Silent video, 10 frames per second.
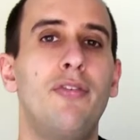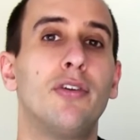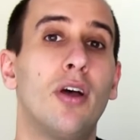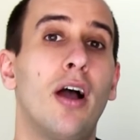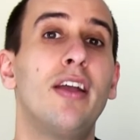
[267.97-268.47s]
If
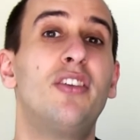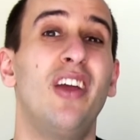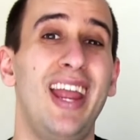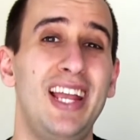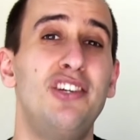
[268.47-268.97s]
you're talking
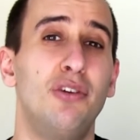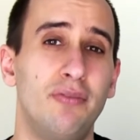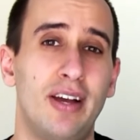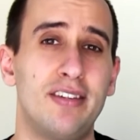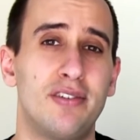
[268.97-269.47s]
to
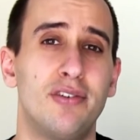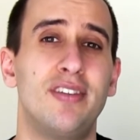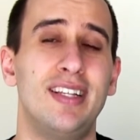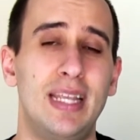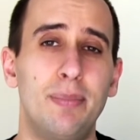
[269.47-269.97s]
angel
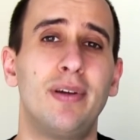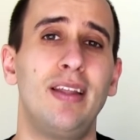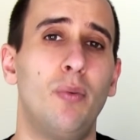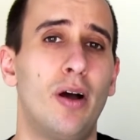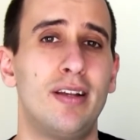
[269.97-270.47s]
investors, they
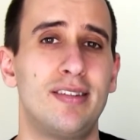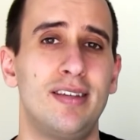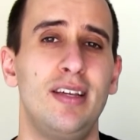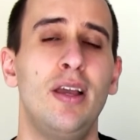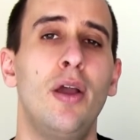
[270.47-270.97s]
typically want to
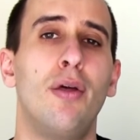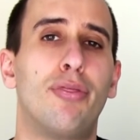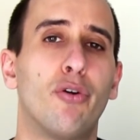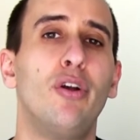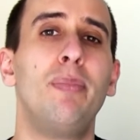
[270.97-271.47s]
see
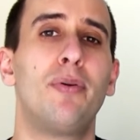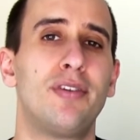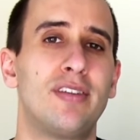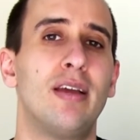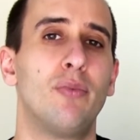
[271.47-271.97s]

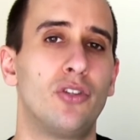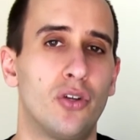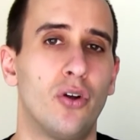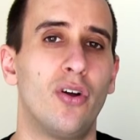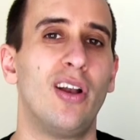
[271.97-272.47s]
30%
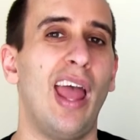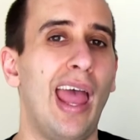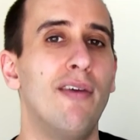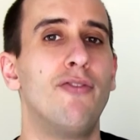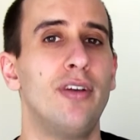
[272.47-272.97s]

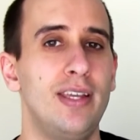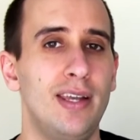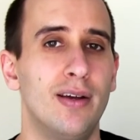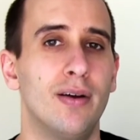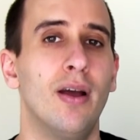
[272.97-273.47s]
return every
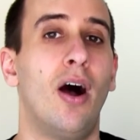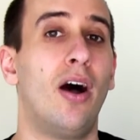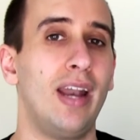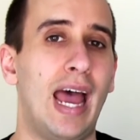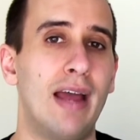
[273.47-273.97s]
year
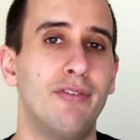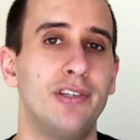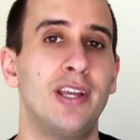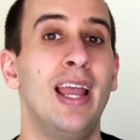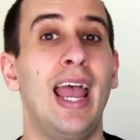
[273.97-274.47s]
on
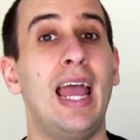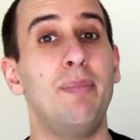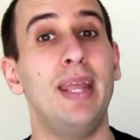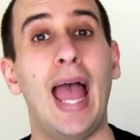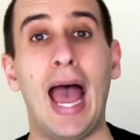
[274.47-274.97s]
average
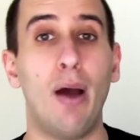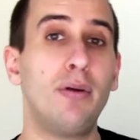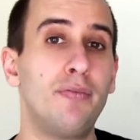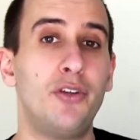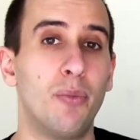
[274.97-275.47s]
and be
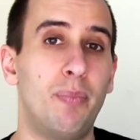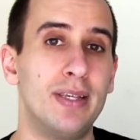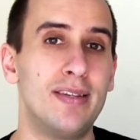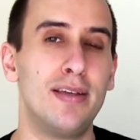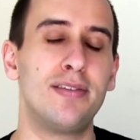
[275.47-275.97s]
out of your
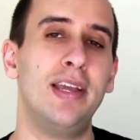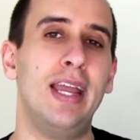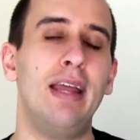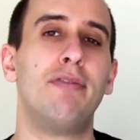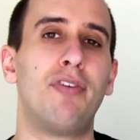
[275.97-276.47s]
business
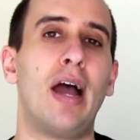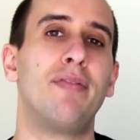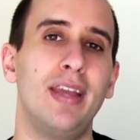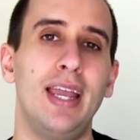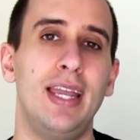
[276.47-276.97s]
in
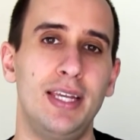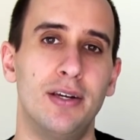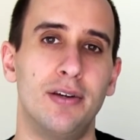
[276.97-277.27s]
5 to 8